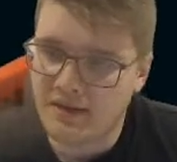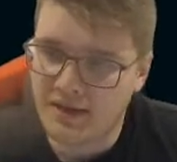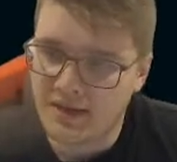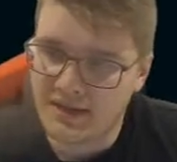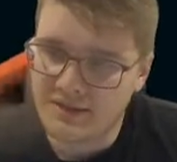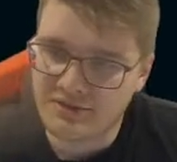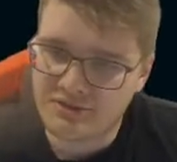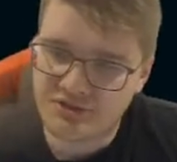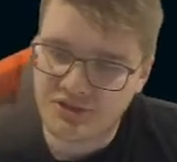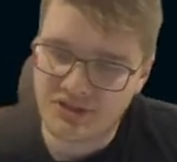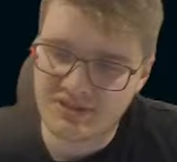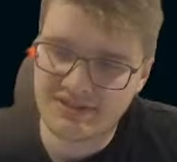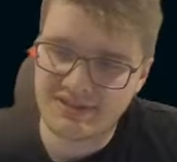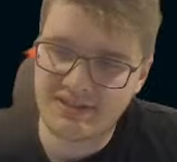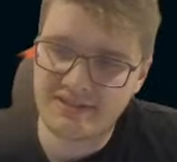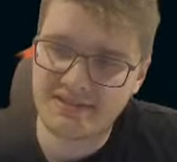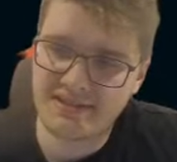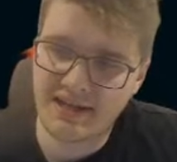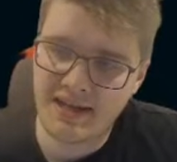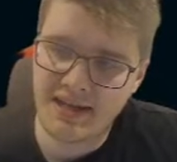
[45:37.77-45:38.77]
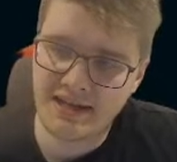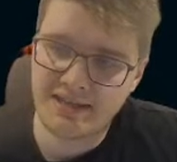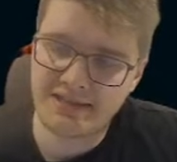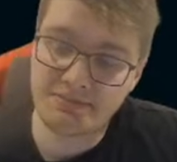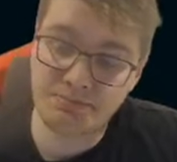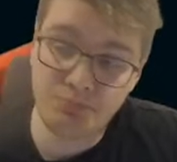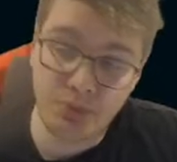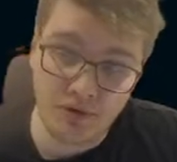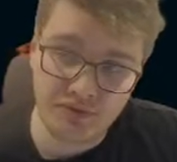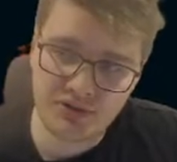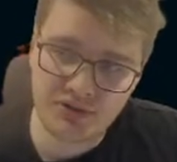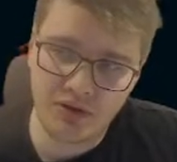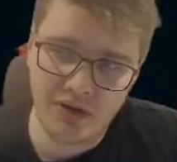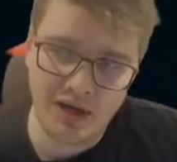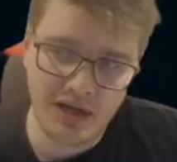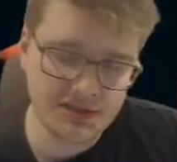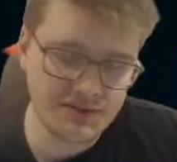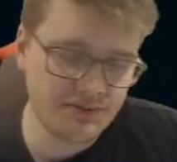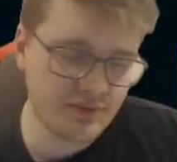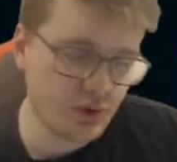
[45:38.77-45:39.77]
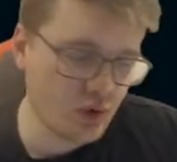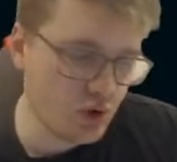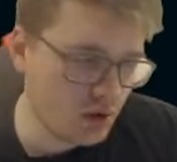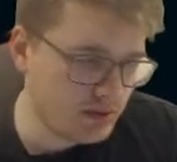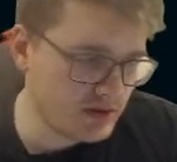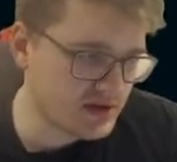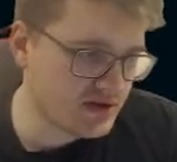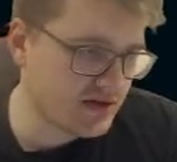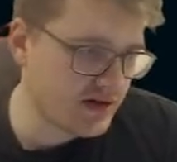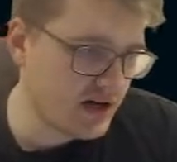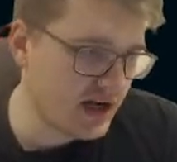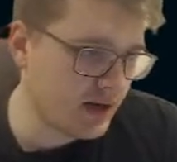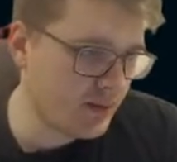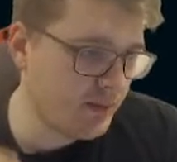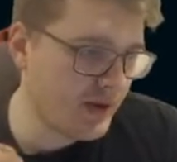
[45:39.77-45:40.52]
in Trusted Sec's buffs collection for Cobble Strike,